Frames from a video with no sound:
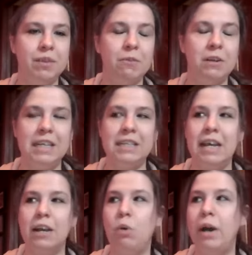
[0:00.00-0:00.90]
Release
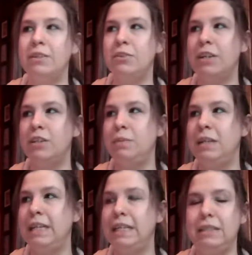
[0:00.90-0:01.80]
that quad stretch,
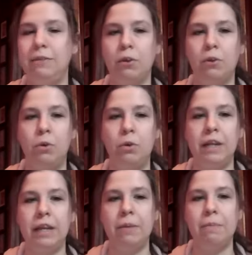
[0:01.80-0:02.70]
please, if you're
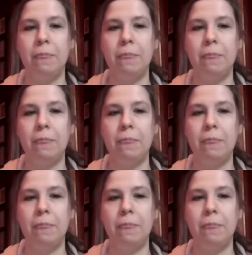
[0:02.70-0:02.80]
holding it.